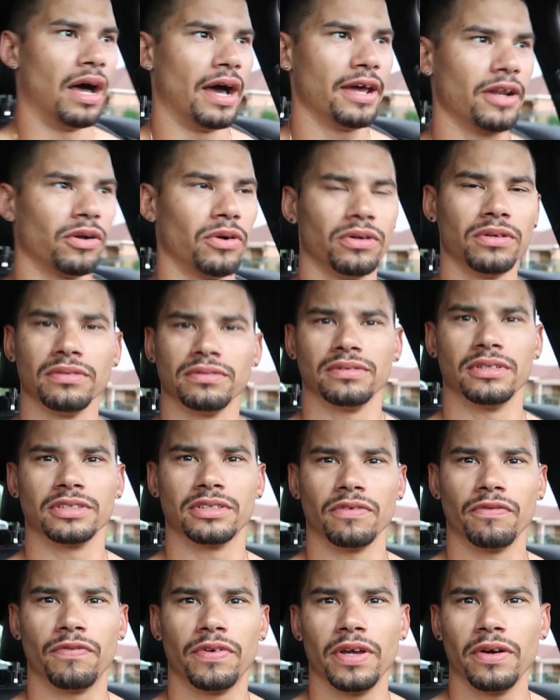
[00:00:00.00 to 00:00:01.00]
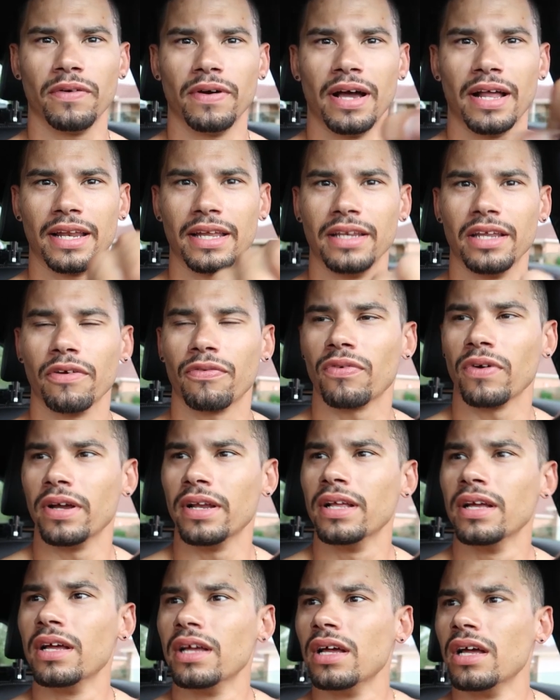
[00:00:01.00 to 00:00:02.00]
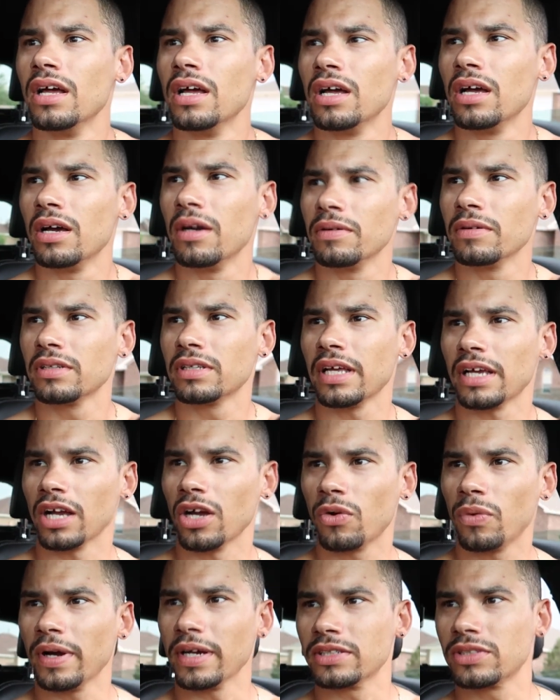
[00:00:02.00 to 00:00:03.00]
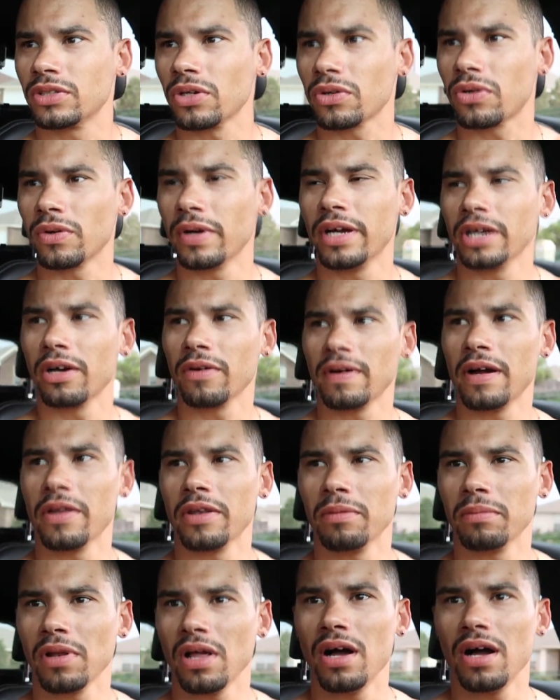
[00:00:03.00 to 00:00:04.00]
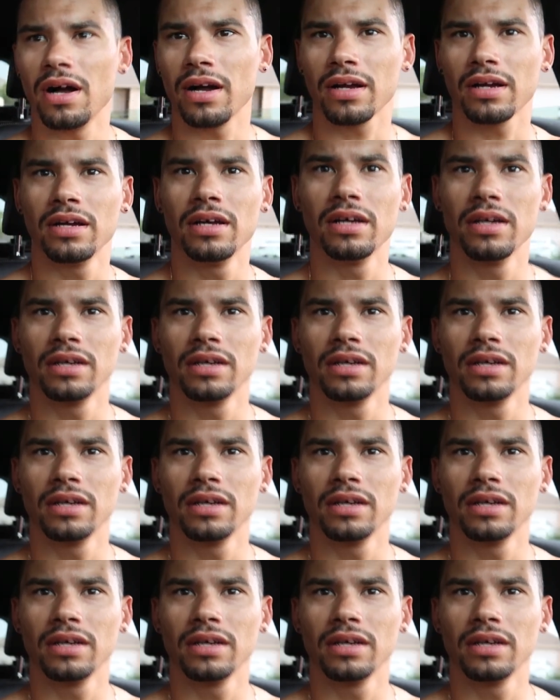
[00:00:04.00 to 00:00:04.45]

idle doesn't feel any different. Take a quick circle here around the block.